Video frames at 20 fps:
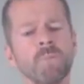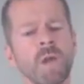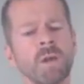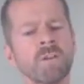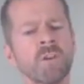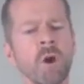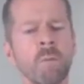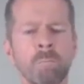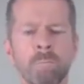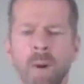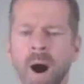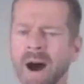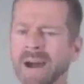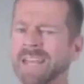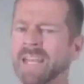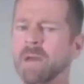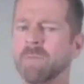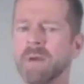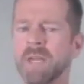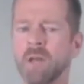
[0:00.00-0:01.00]

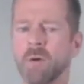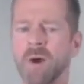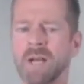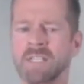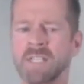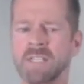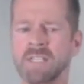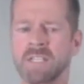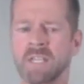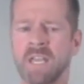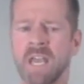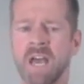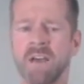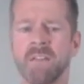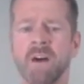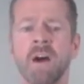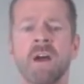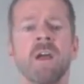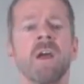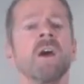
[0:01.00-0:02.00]
combining amino acids
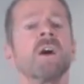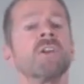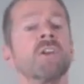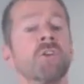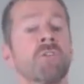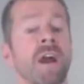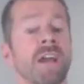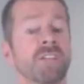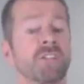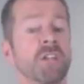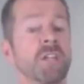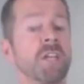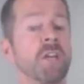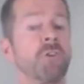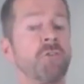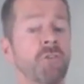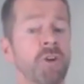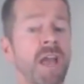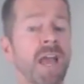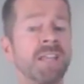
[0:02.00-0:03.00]
together, you're actually
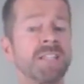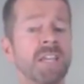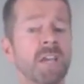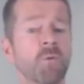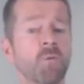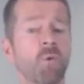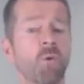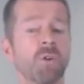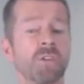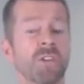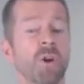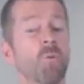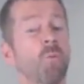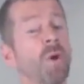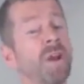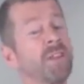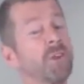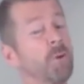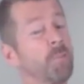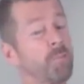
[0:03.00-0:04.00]
creating water.
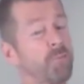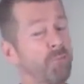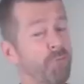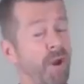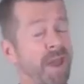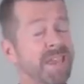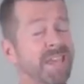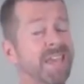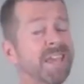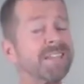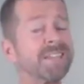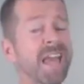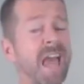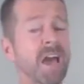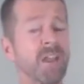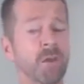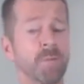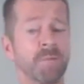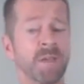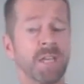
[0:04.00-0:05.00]
When you're breaking
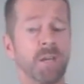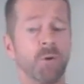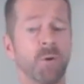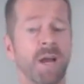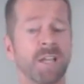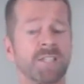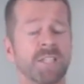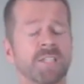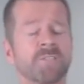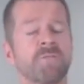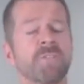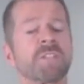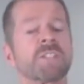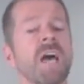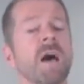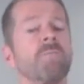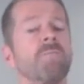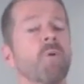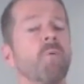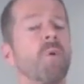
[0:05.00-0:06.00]
down amino acids, for
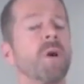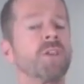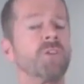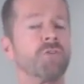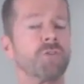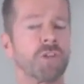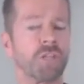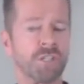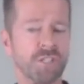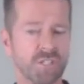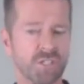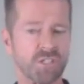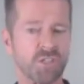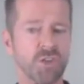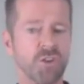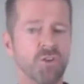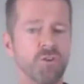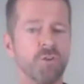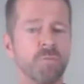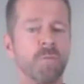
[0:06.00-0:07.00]
example, when you
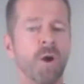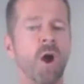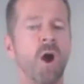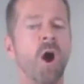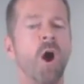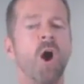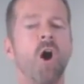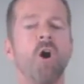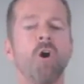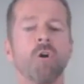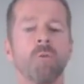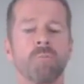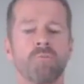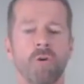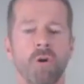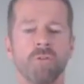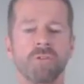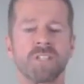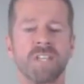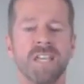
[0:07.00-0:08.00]
consume whole
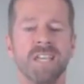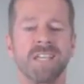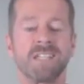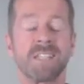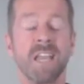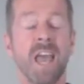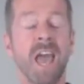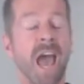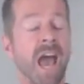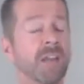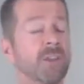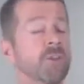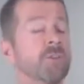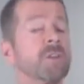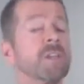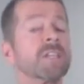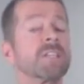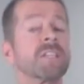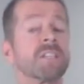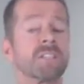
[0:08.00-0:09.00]
proteins and you
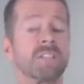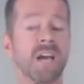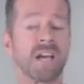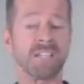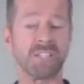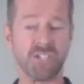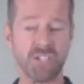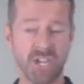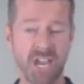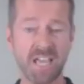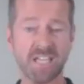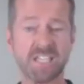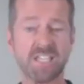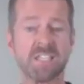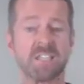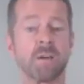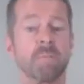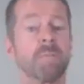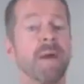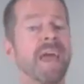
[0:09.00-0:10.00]
need to digest
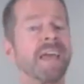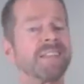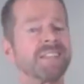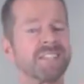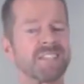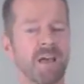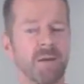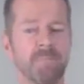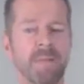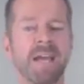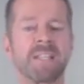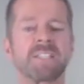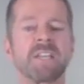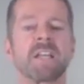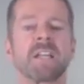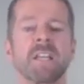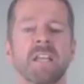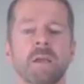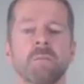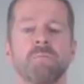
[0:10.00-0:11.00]
them
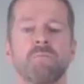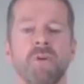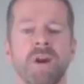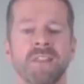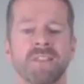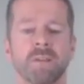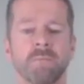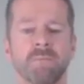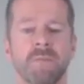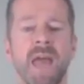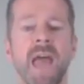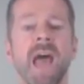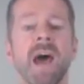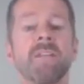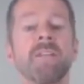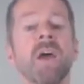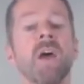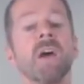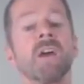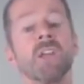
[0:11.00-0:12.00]
enzymatically and break them
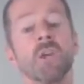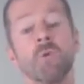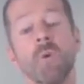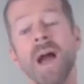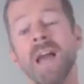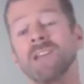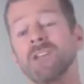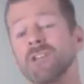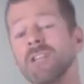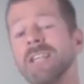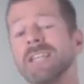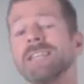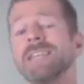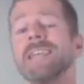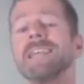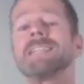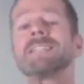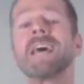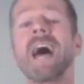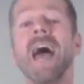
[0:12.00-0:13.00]
down, you actually
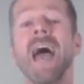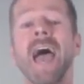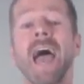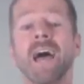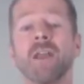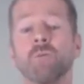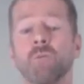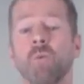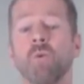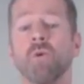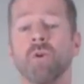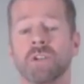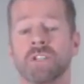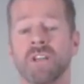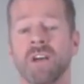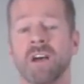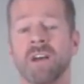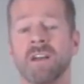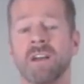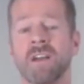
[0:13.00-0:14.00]
need to add
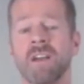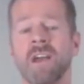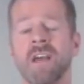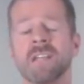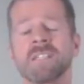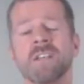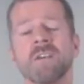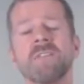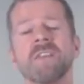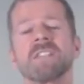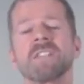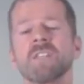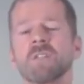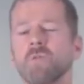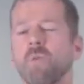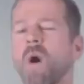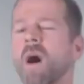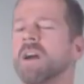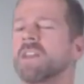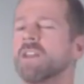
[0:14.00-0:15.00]
water. So this is
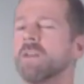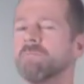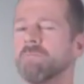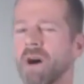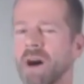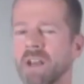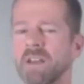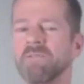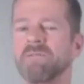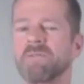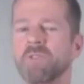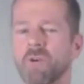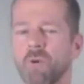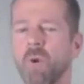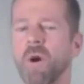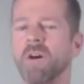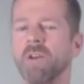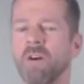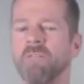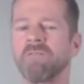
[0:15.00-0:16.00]
why you might have
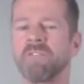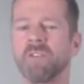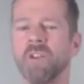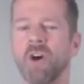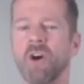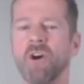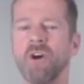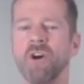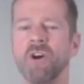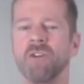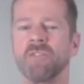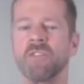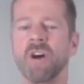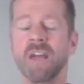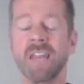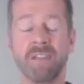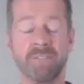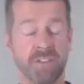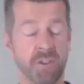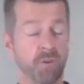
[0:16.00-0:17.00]
quite often heard
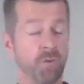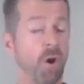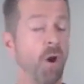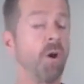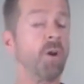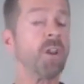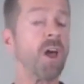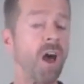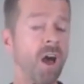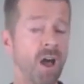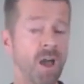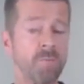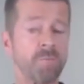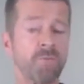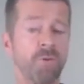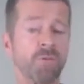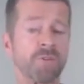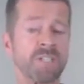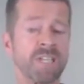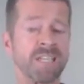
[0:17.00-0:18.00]
that if you're on a high
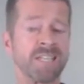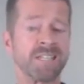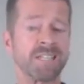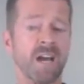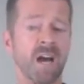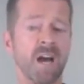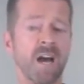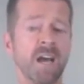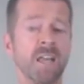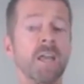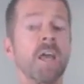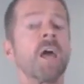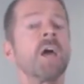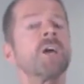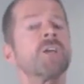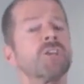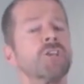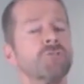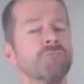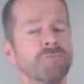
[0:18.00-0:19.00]
protein diet,
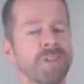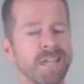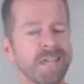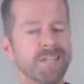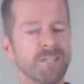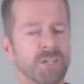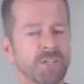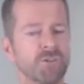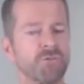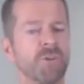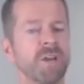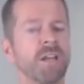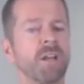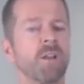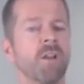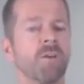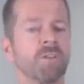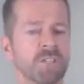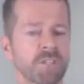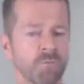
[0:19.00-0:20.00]
you need to drink
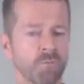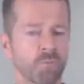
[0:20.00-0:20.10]
lots of